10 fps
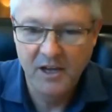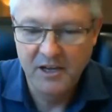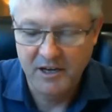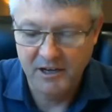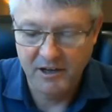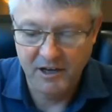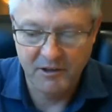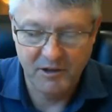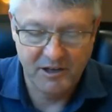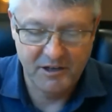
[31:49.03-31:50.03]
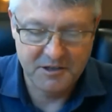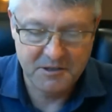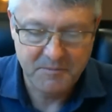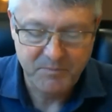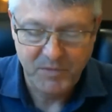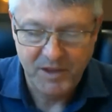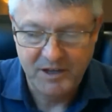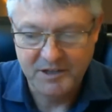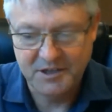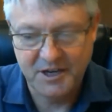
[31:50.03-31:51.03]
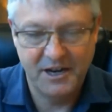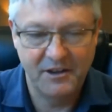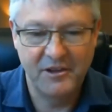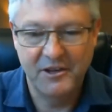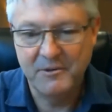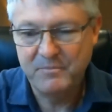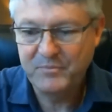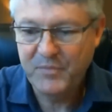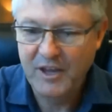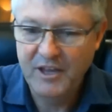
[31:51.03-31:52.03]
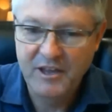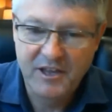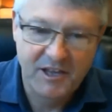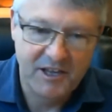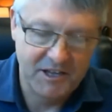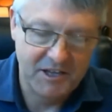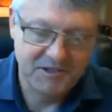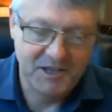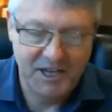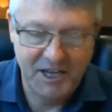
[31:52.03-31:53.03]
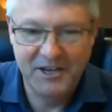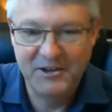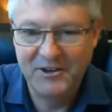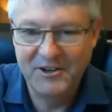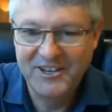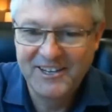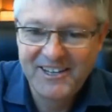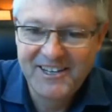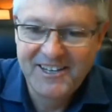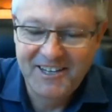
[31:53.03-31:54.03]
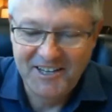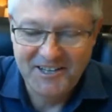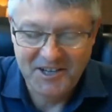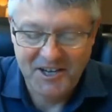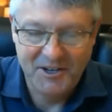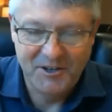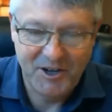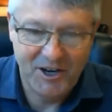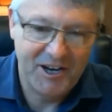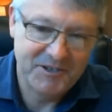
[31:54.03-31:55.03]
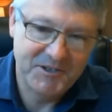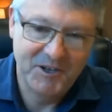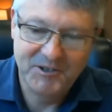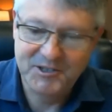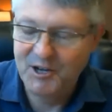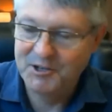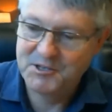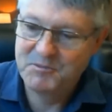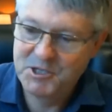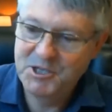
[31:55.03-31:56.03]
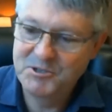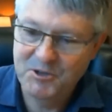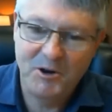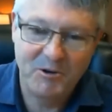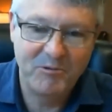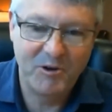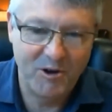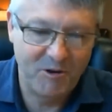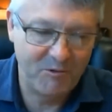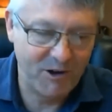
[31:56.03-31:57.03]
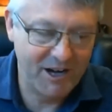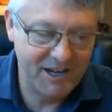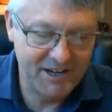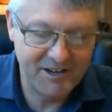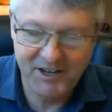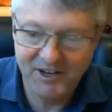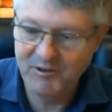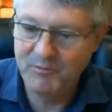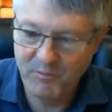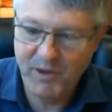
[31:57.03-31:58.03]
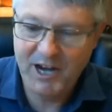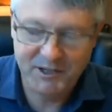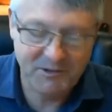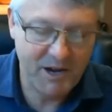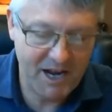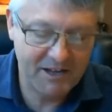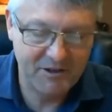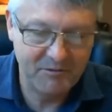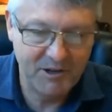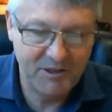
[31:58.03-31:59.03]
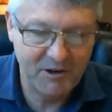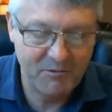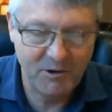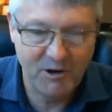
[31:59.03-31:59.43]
I think, is kind of a hidden cost. As long as the machines are all running back to back, then we think we're